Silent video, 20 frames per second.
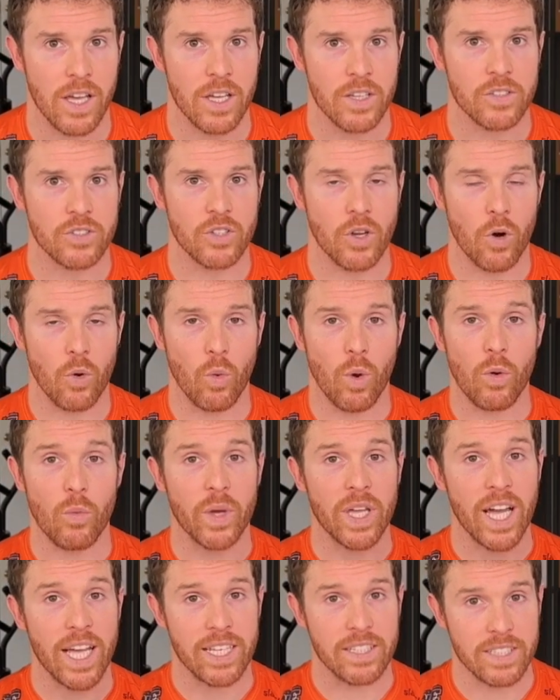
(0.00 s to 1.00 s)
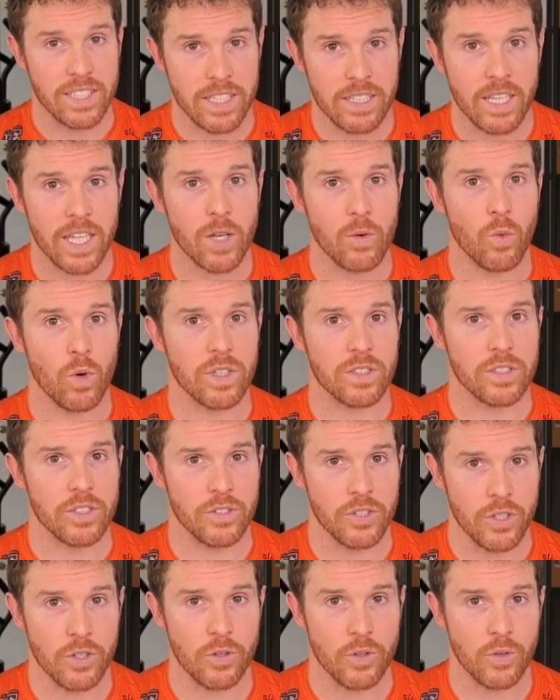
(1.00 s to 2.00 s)
So what we ideally want to
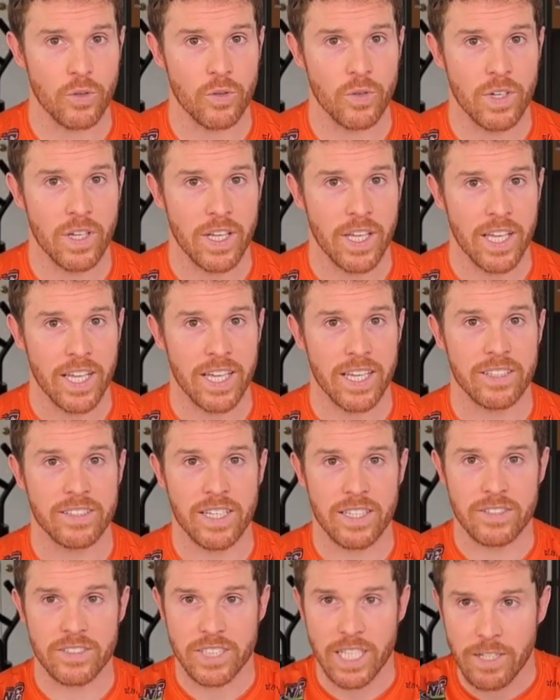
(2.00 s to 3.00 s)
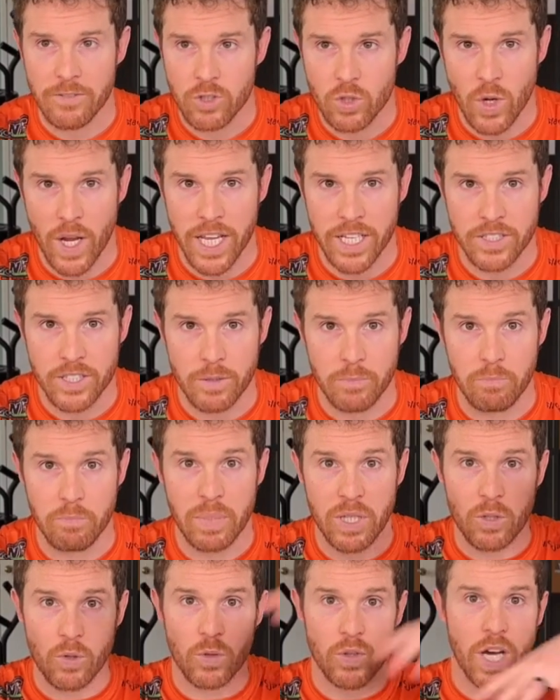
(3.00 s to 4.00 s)
do is, instead of trying to
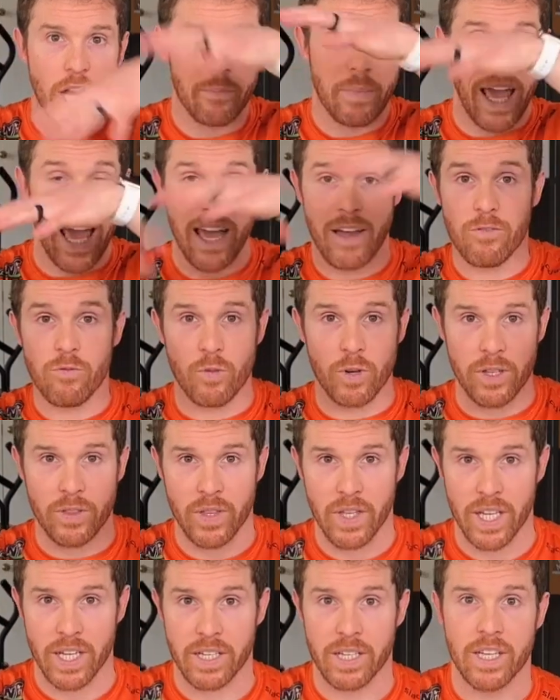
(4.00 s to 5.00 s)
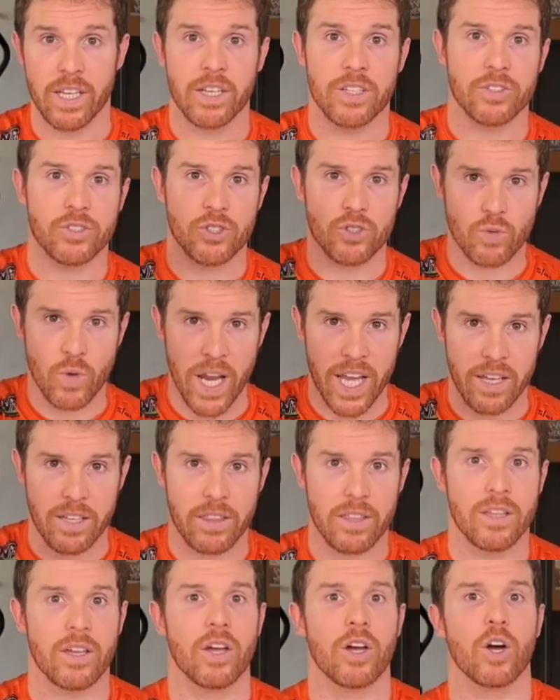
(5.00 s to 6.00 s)
build up everything,
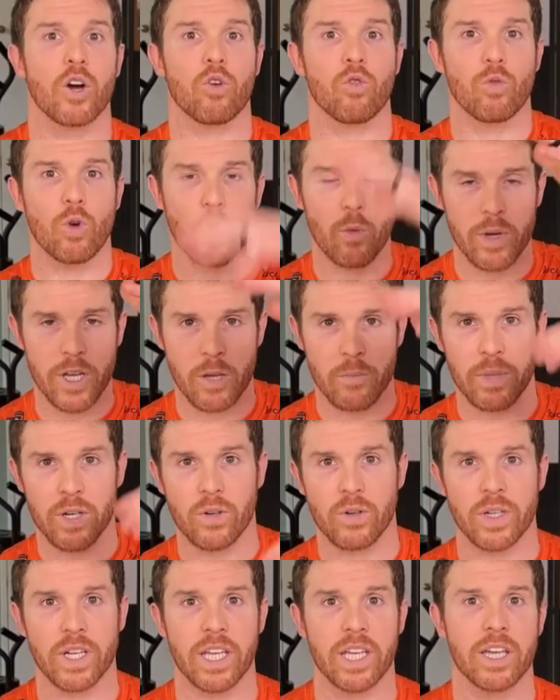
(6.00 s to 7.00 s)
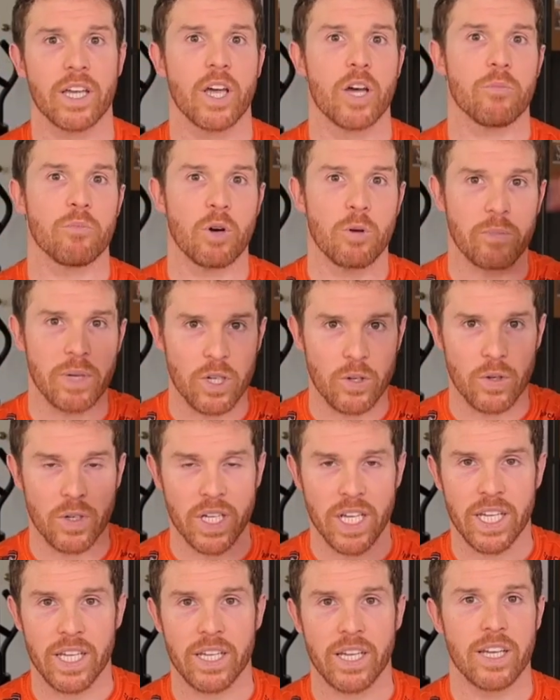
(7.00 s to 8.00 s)
strength, aerobic ability,
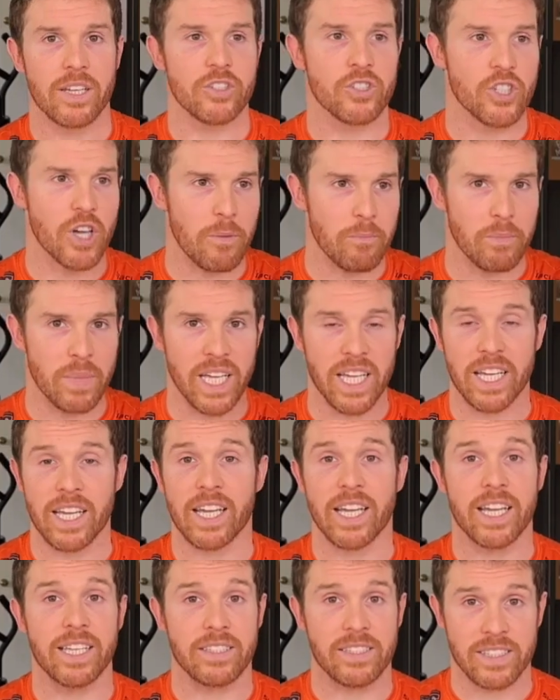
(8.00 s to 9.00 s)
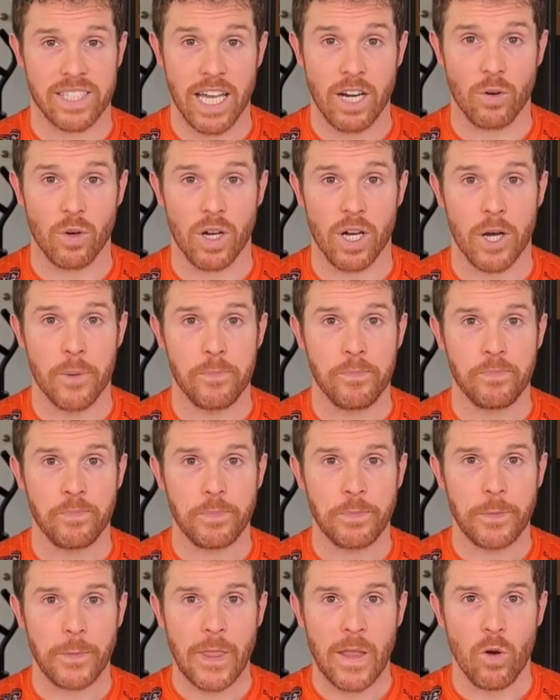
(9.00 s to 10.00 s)
mobility, jumping, etc.,
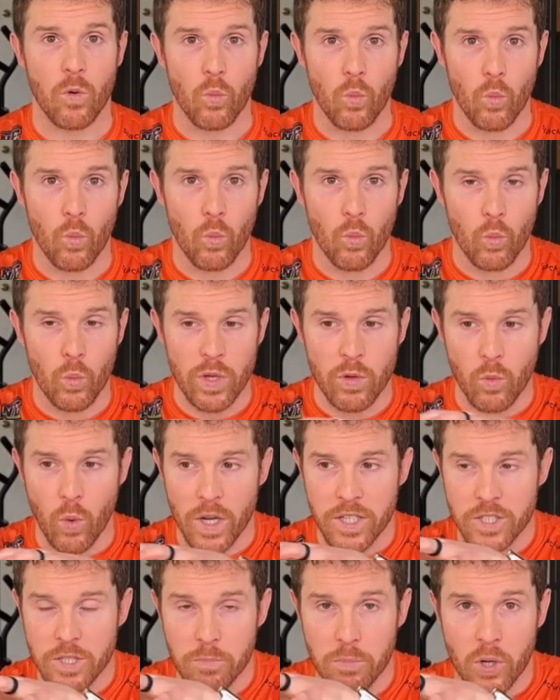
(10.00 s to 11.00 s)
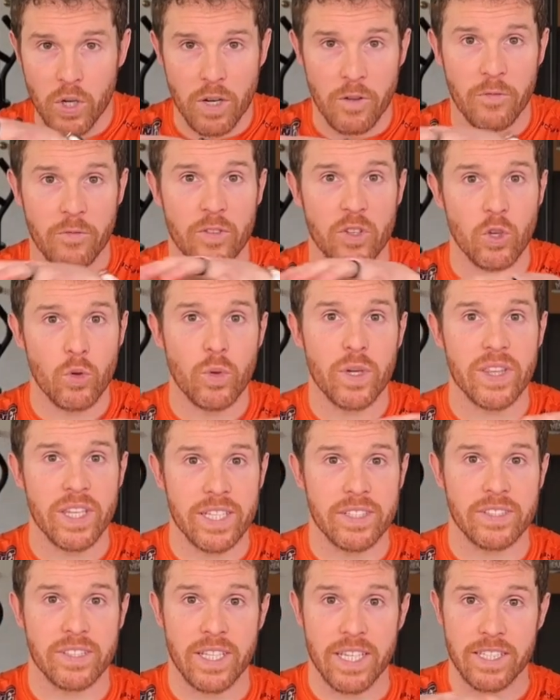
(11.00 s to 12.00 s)
we want to put a few of
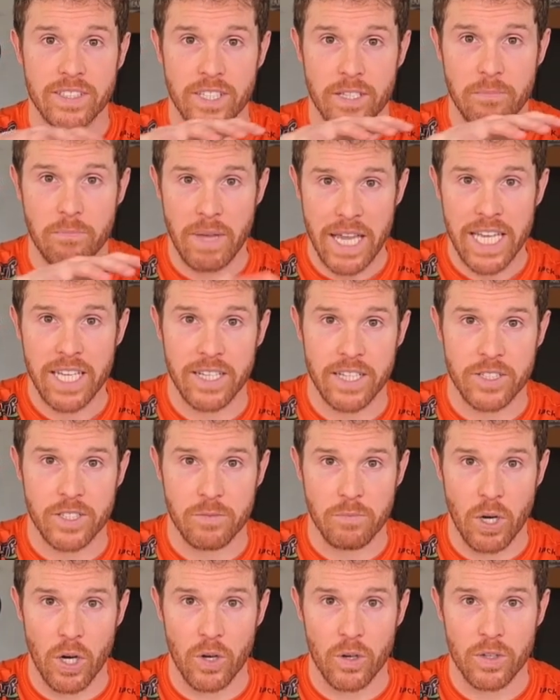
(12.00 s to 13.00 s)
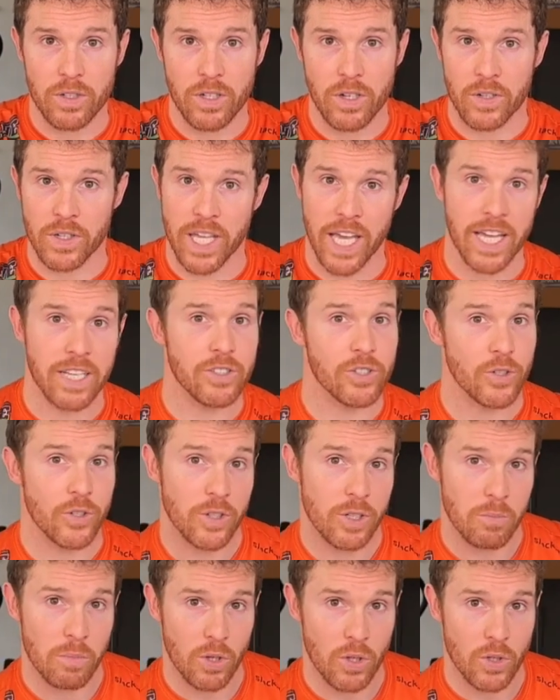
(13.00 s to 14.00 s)
these things in maintenance mode, okay, turn
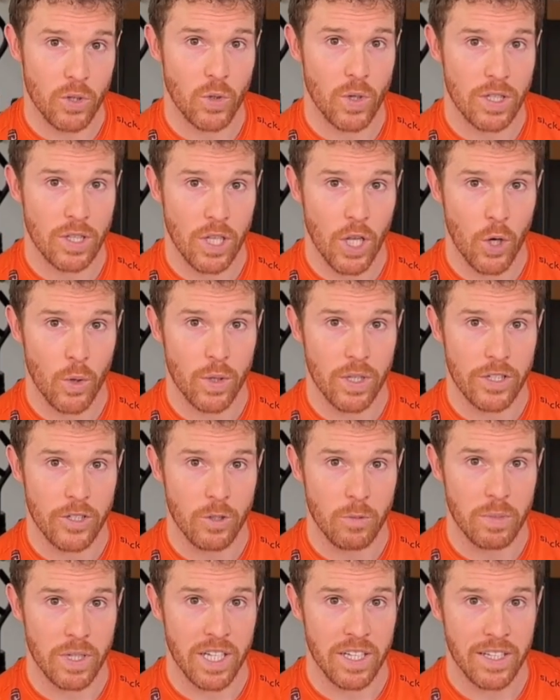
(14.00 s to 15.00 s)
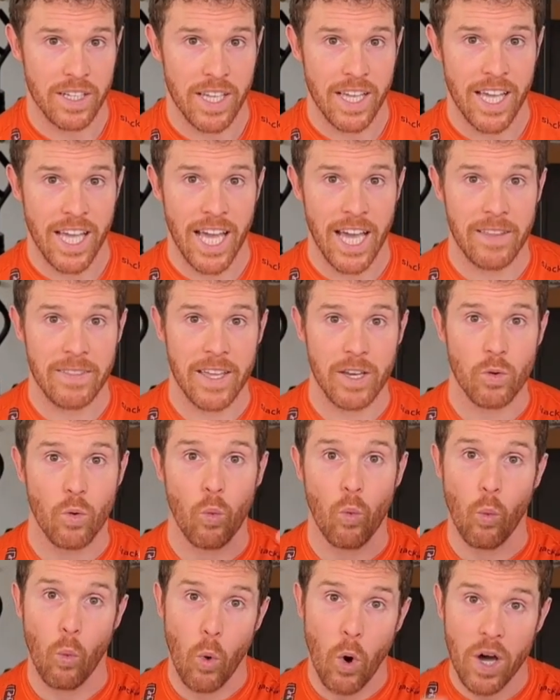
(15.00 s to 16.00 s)
the burner on low a little bit, and
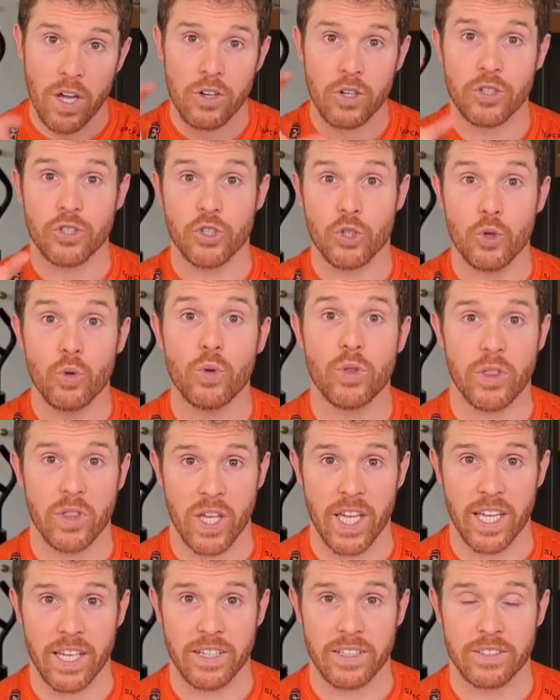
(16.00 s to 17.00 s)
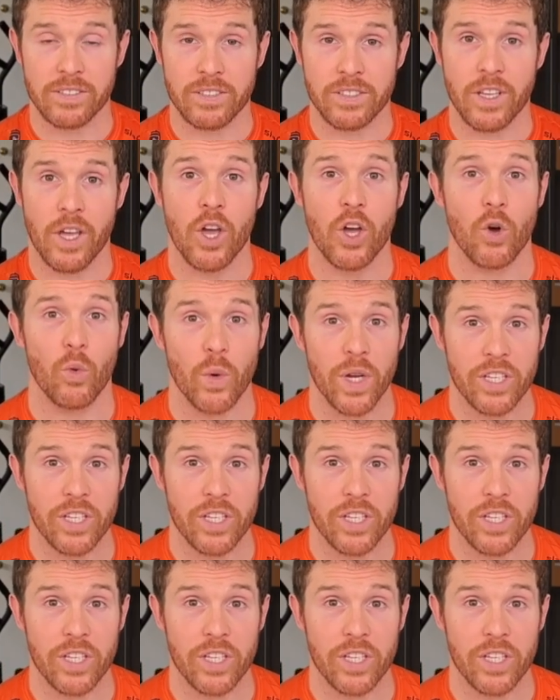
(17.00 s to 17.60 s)
then one or two things we